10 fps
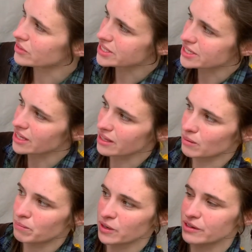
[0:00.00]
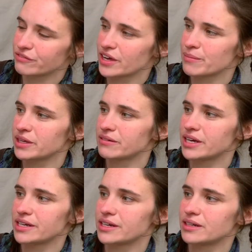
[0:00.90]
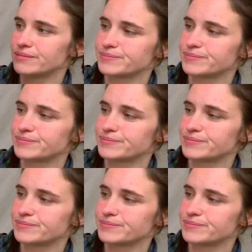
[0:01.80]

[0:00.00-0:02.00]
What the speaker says: even see a little bird family right here.